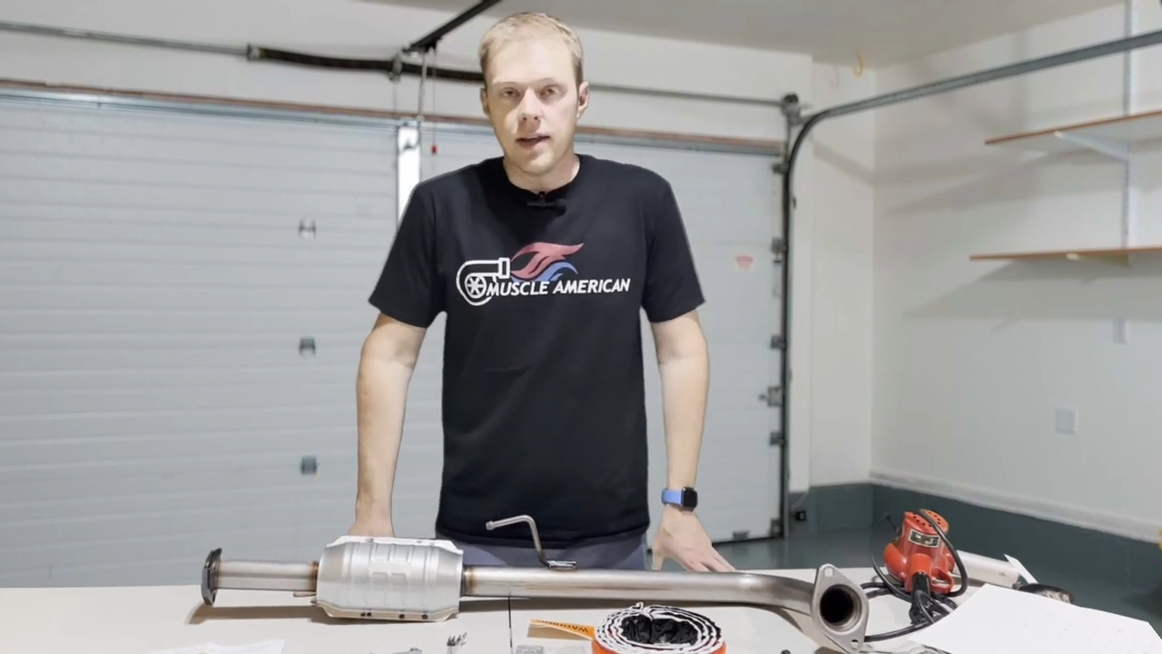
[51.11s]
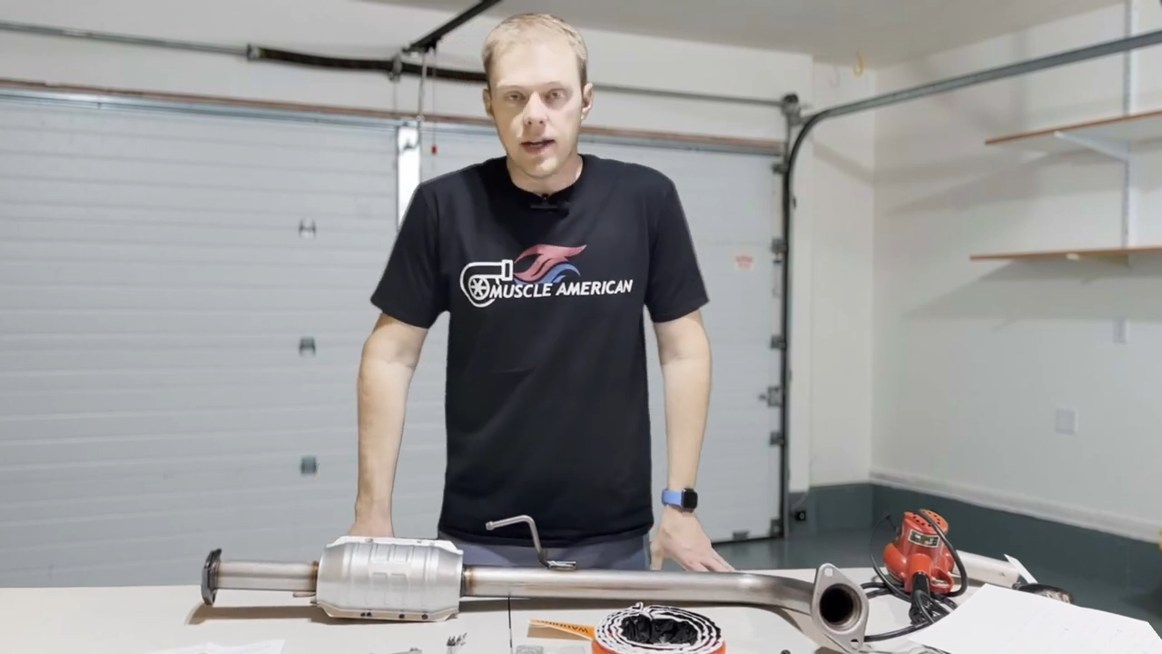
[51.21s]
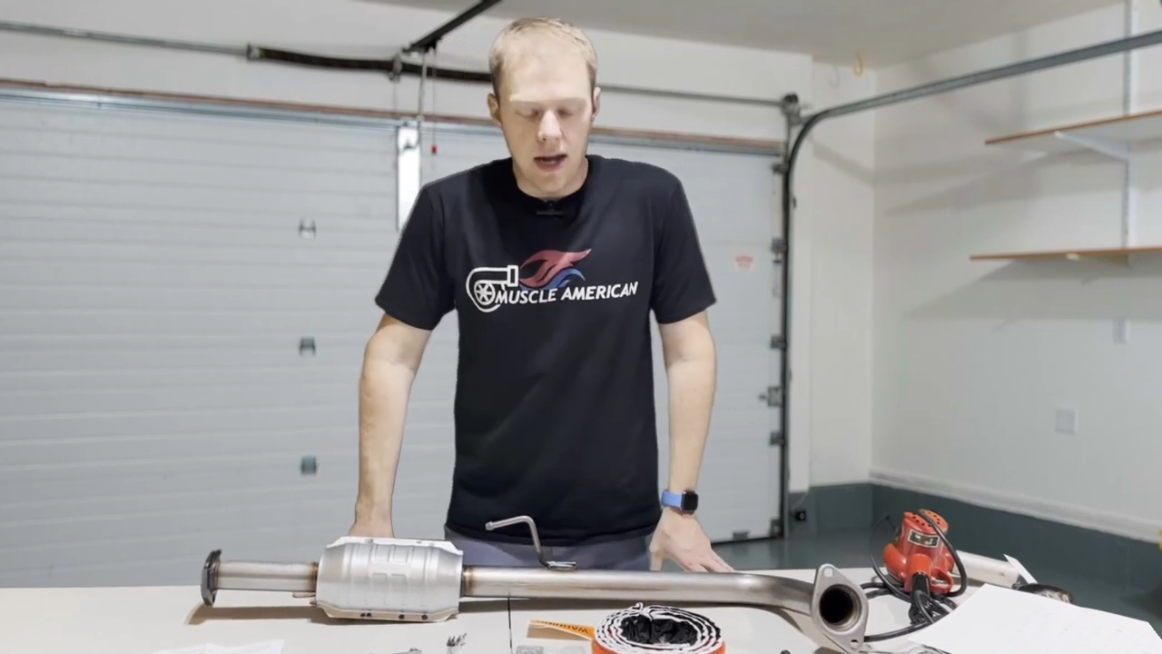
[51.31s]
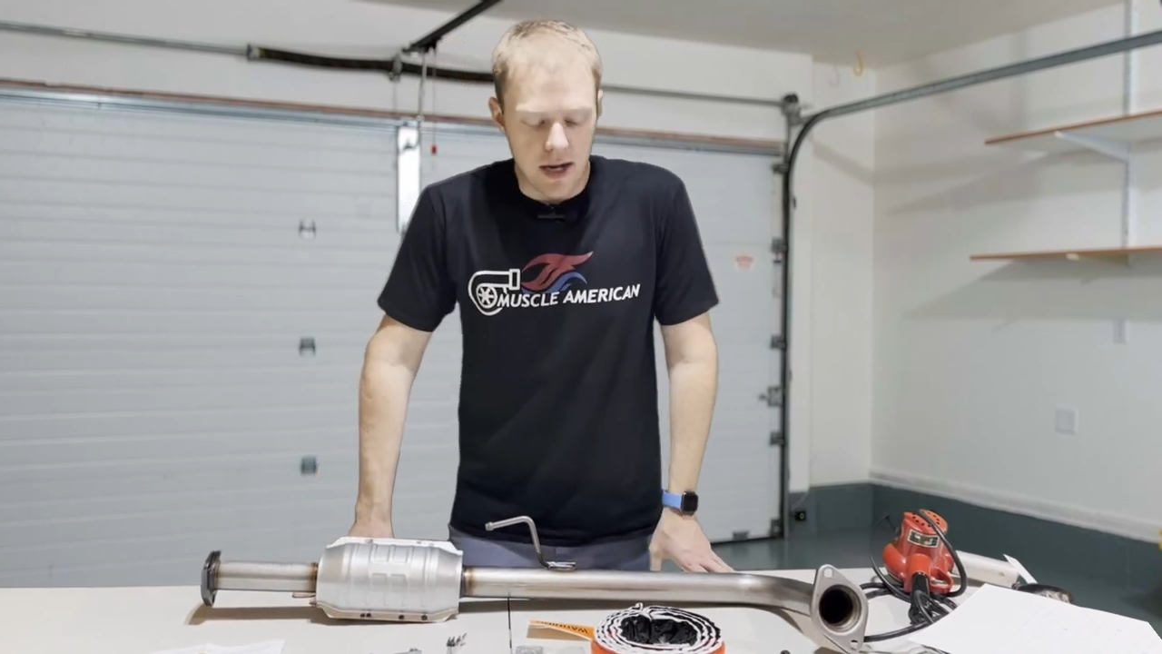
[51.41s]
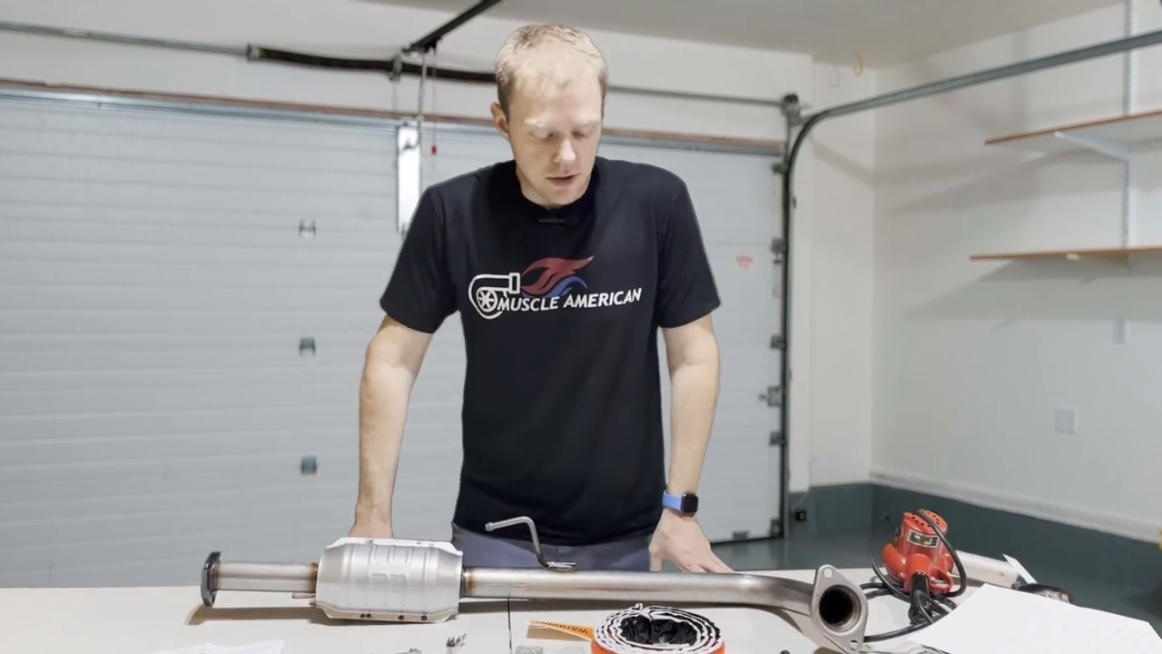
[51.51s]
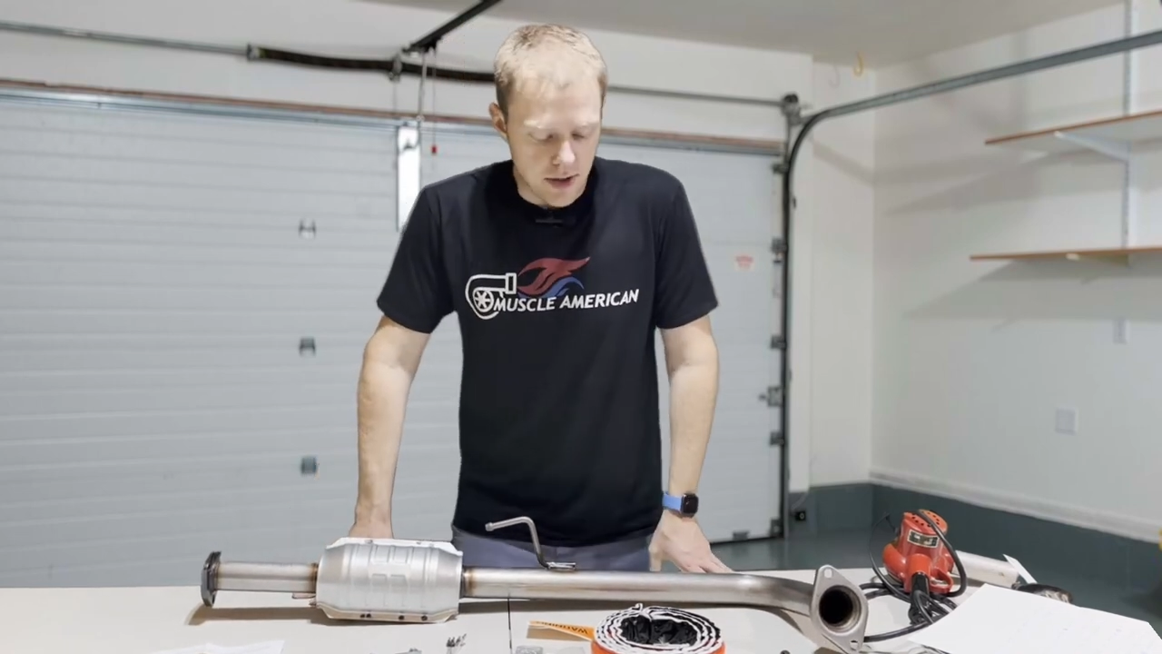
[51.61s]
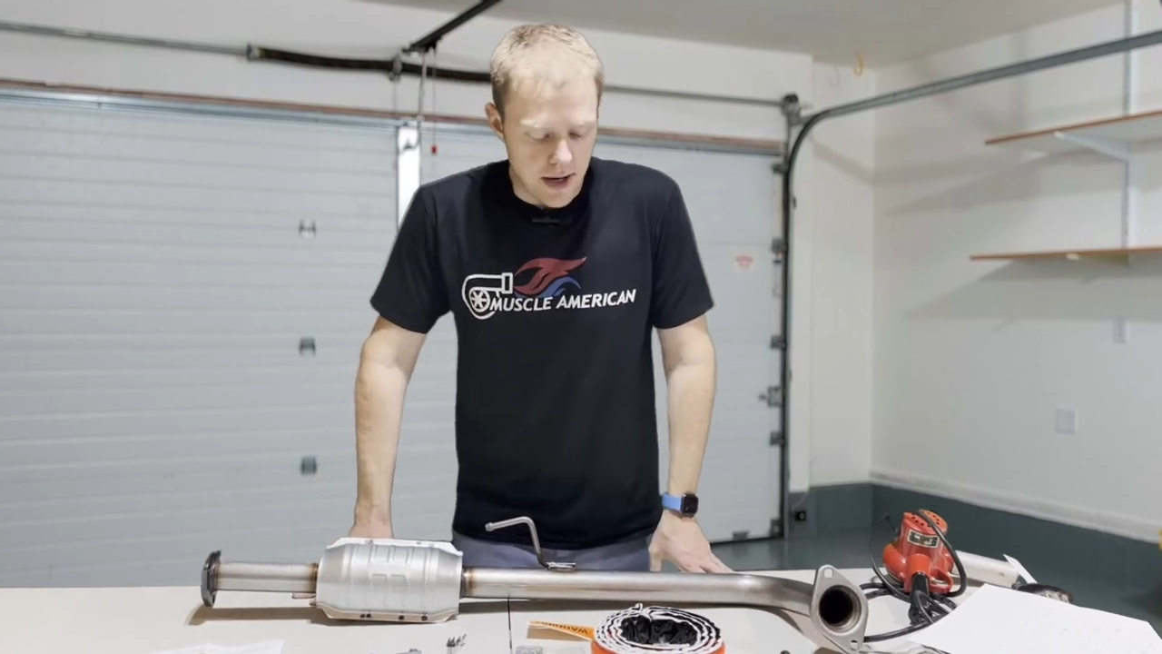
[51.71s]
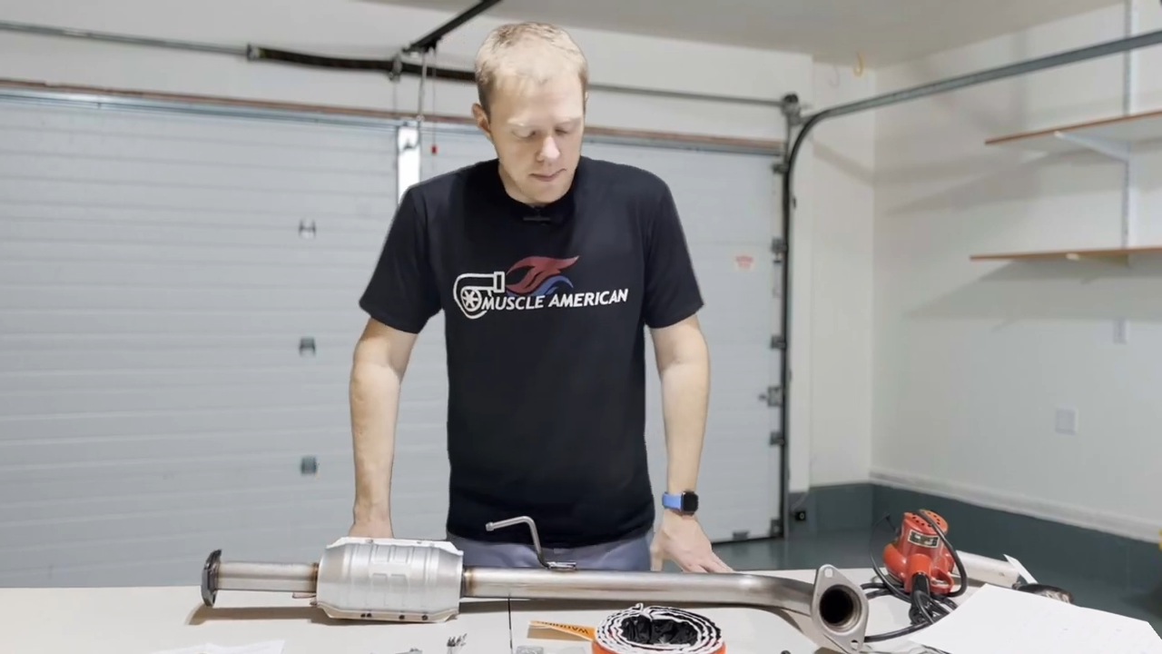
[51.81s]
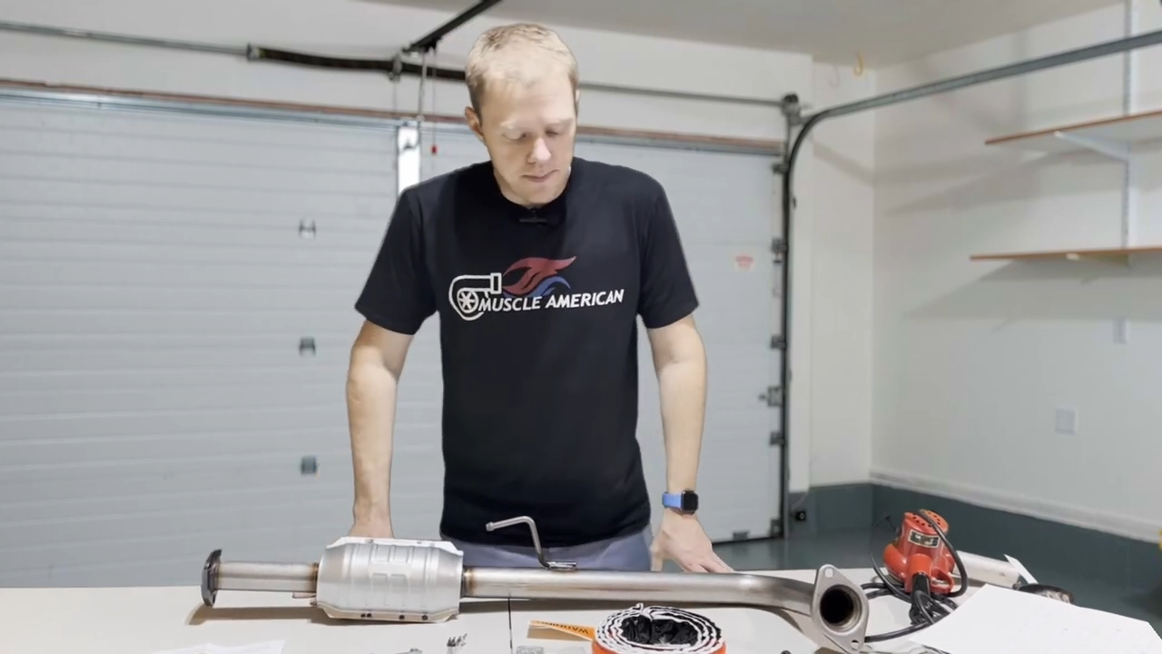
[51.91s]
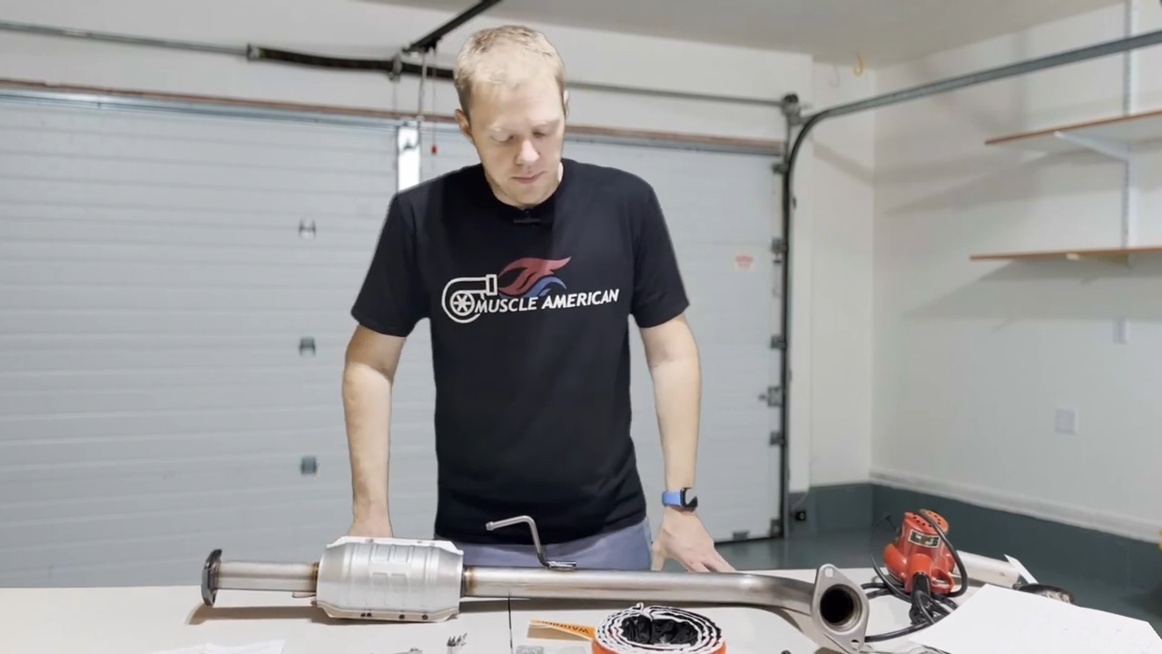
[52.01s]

the CatStrap.